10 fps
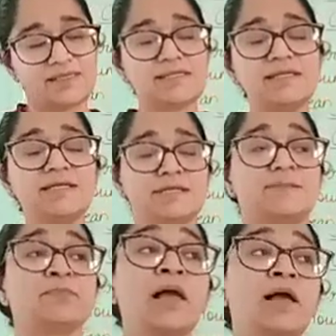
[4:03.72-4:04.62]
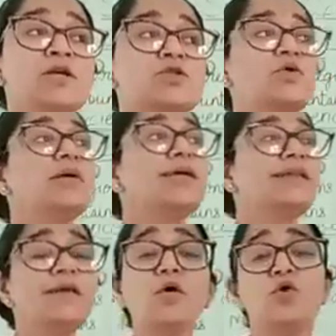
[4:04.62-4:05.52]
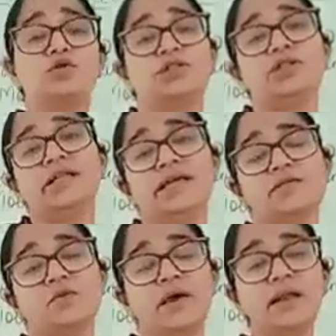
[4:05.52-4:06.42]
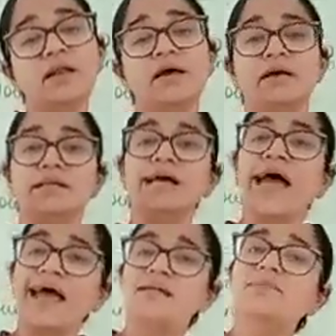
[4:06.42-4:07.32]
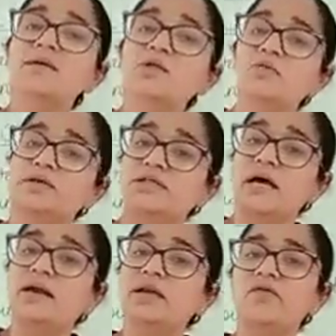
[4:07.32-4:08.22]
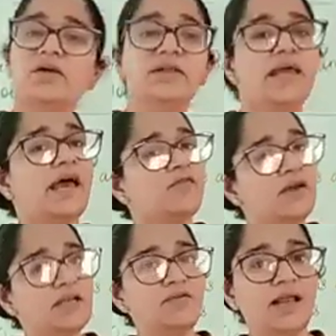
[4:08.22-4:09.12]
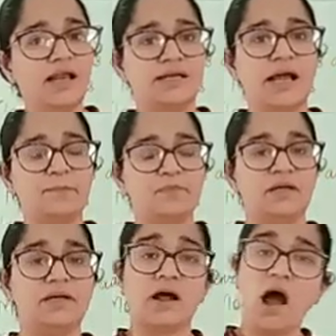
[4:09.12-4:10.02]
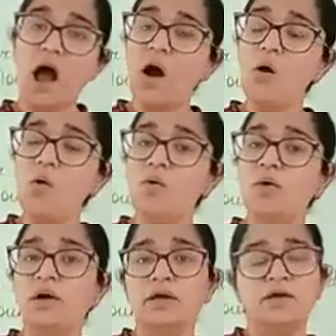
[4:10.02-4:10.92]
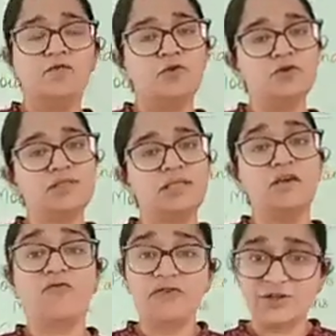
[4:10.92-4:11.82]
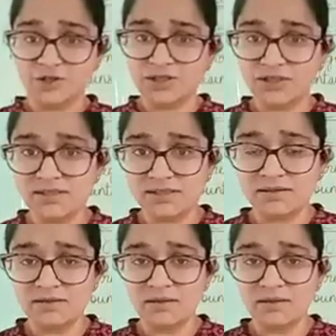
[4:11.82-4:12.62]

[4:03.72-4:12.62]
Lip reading: isn't it? So in the ocean as well, the animals which are living, they are very well adapted. How? If you see fishes,